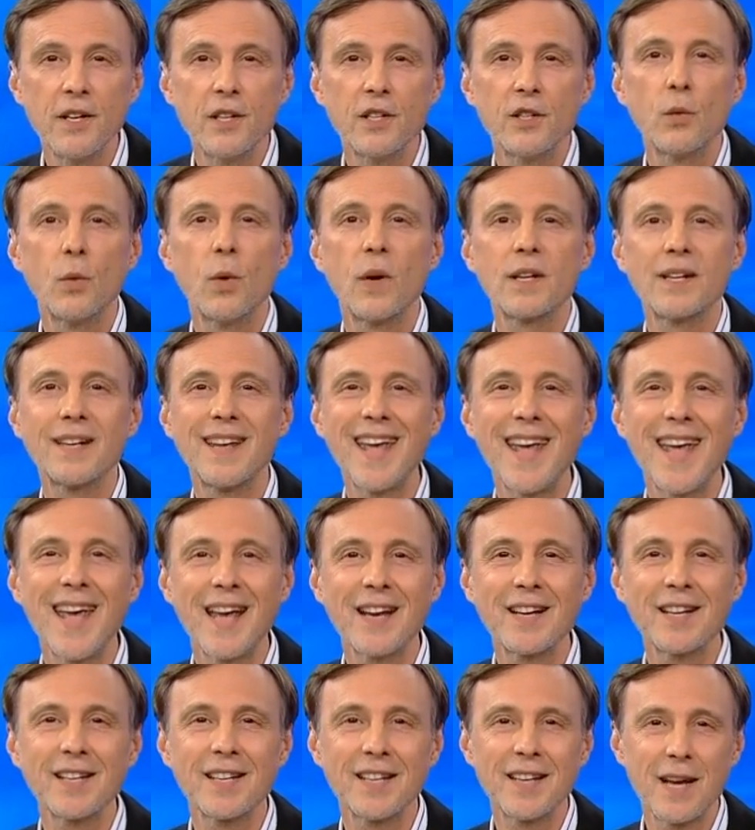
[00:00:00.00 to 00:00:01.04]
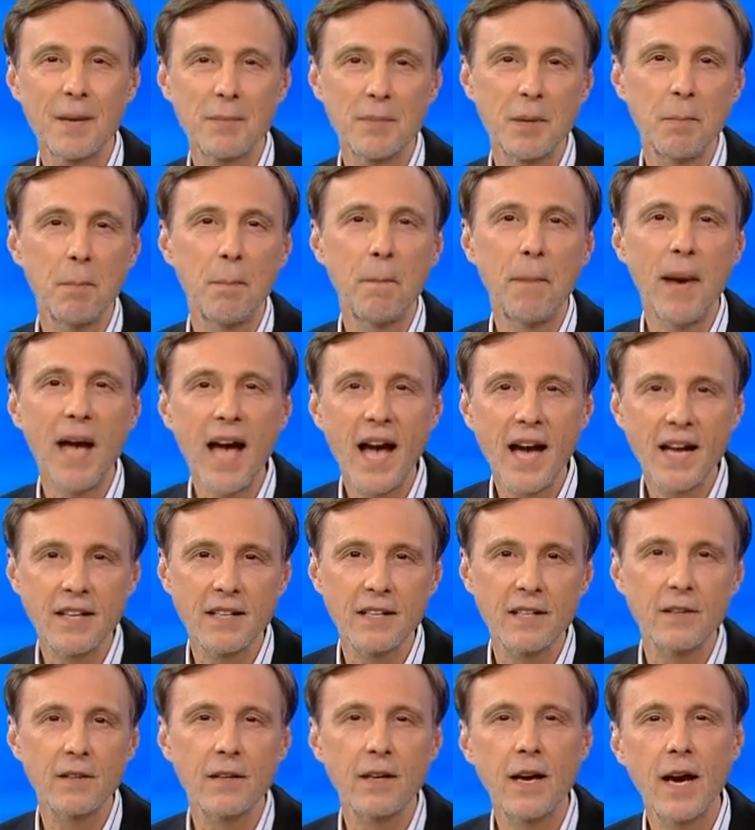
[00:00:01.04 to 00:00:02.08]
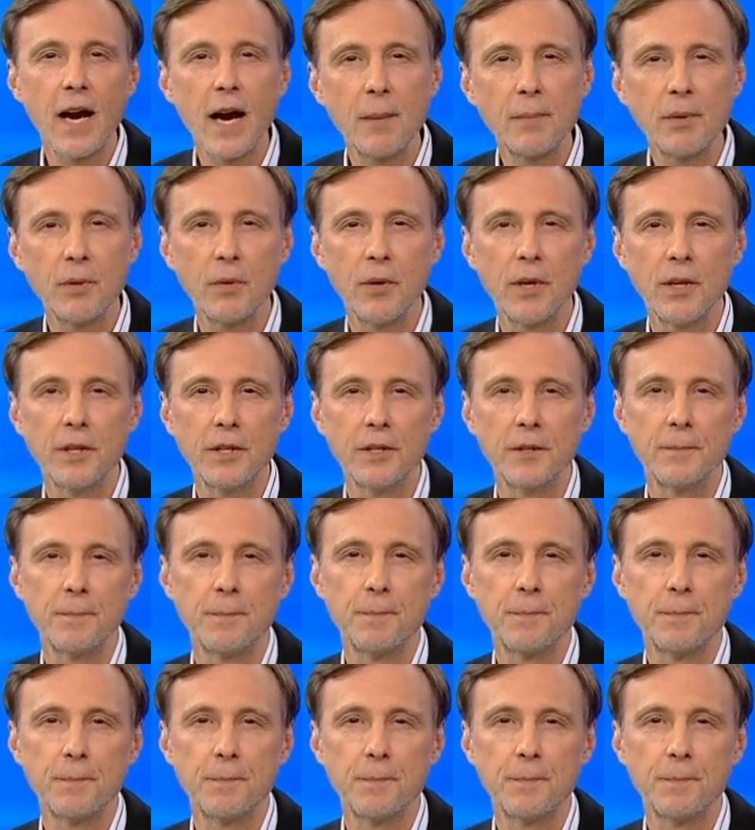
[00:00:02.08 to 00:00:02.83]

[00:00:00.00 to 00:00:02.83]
to what can and cannot be patented or copyrighted.